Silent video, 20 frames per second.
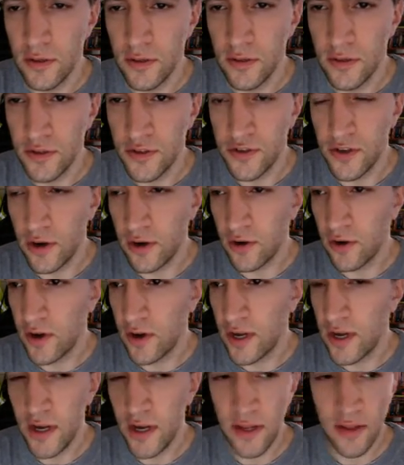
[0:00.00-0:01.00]

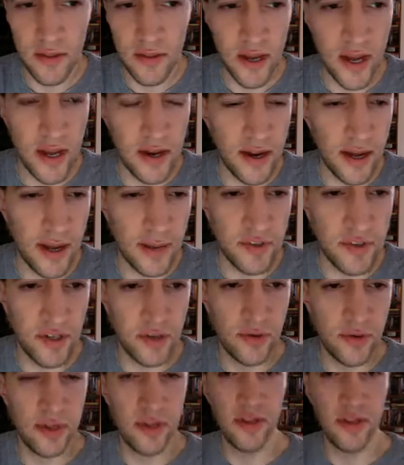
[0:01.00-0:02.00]
Sorry that I'm
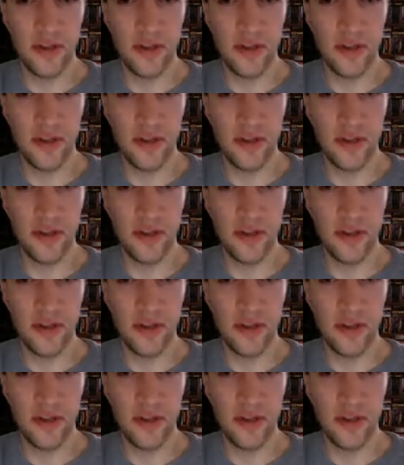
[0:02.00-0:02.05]
doing